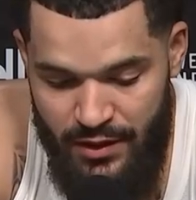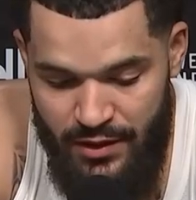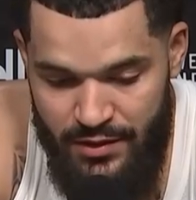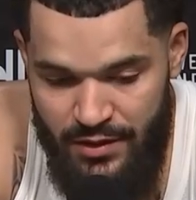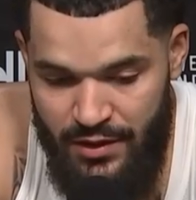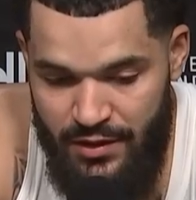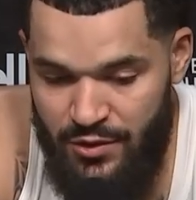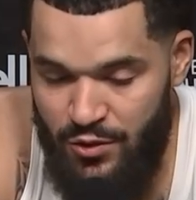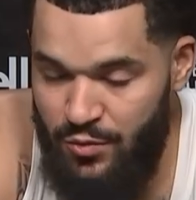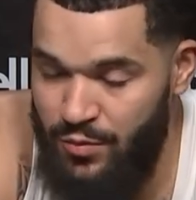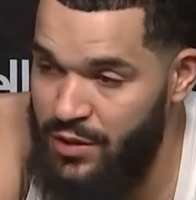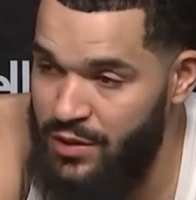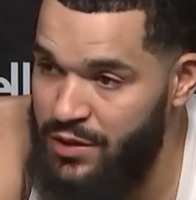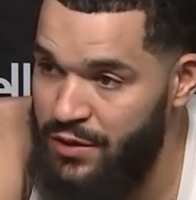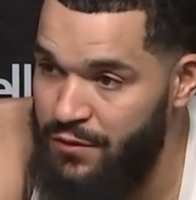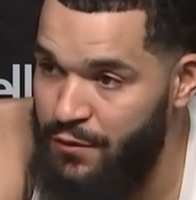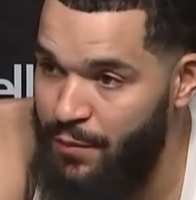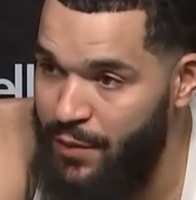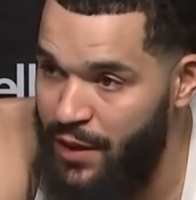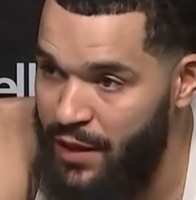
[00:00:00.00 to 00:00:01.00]
can't take too
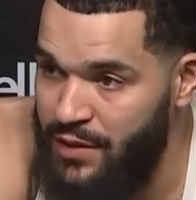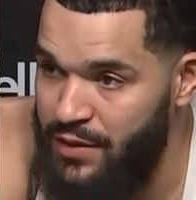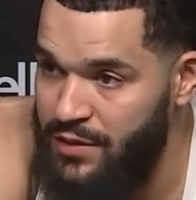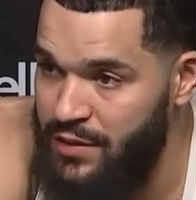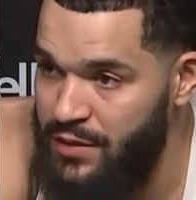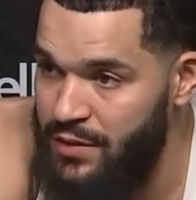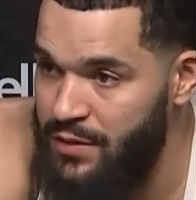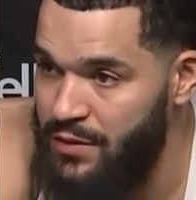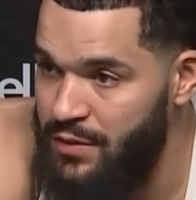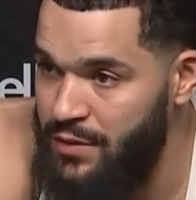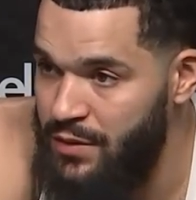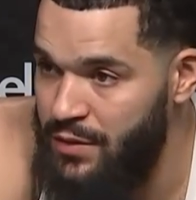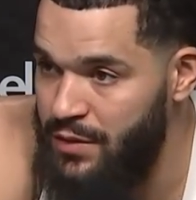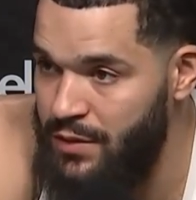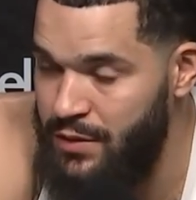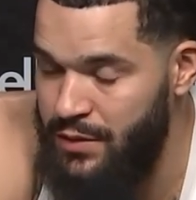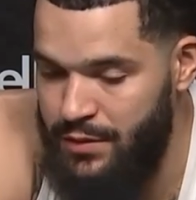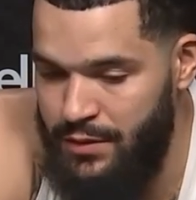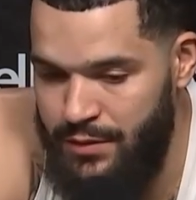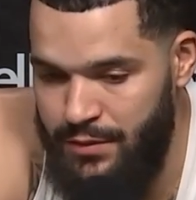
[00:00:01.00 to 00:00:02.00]
much of a backseat.
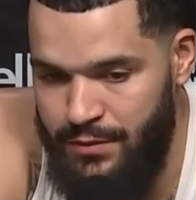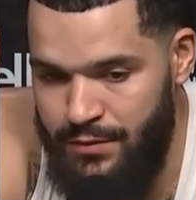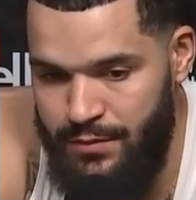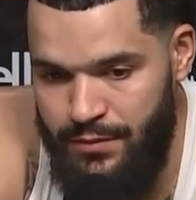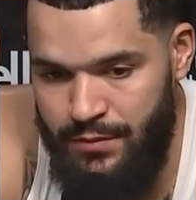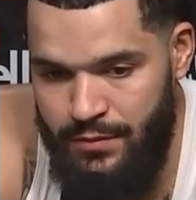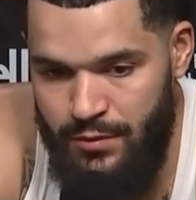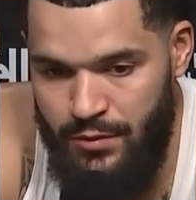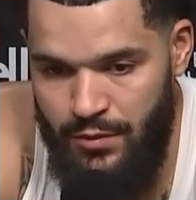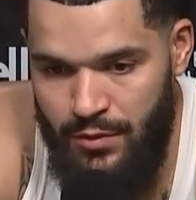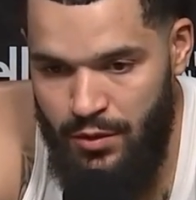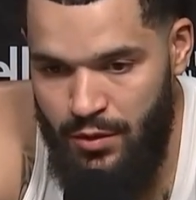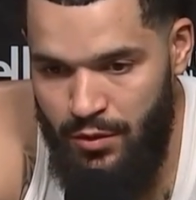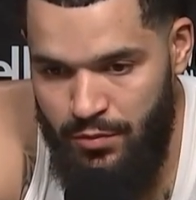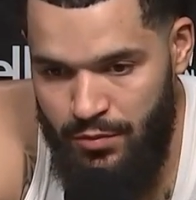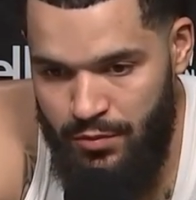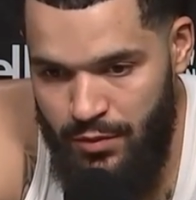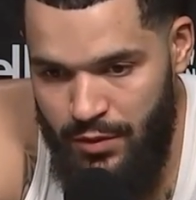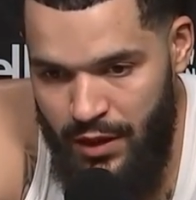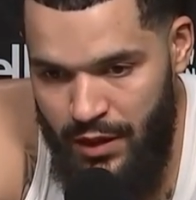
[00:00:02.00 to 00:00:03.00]
And, you know, I
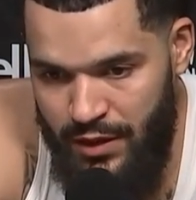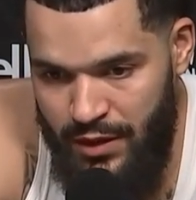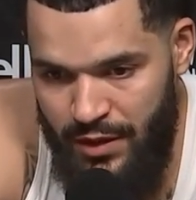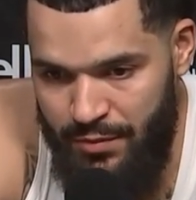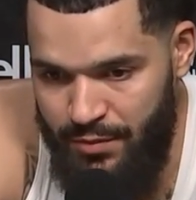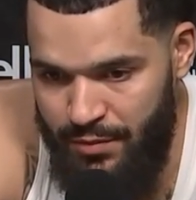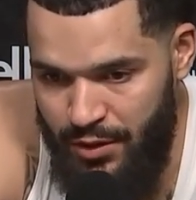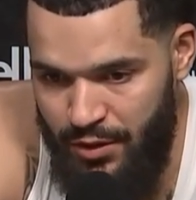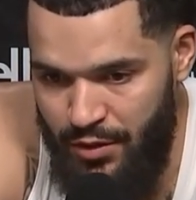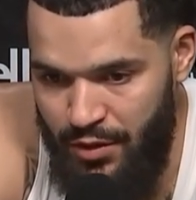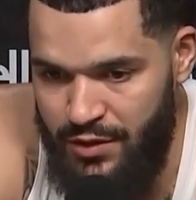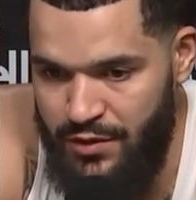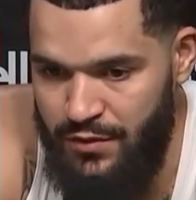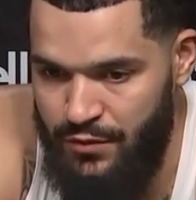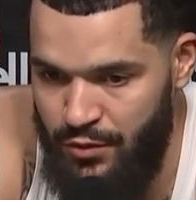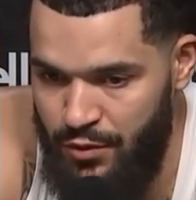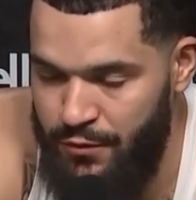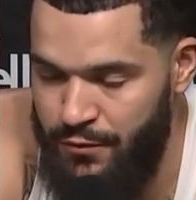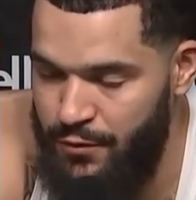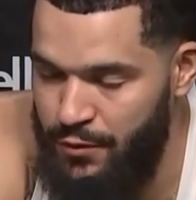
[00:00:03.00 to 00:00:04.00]
hope we got to keep him
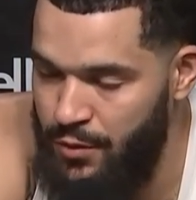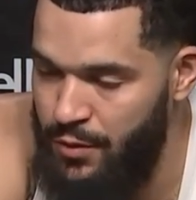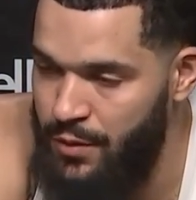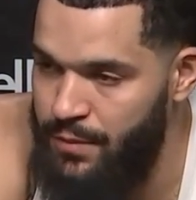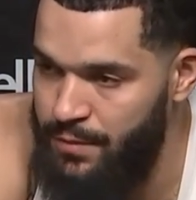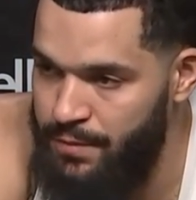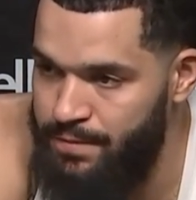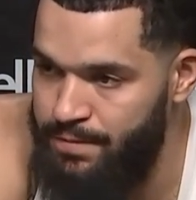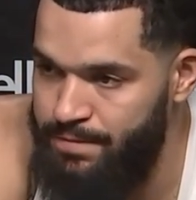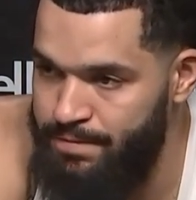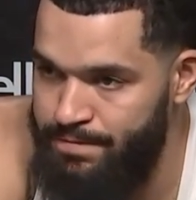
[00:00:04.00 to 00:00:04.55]
aggressive going forward.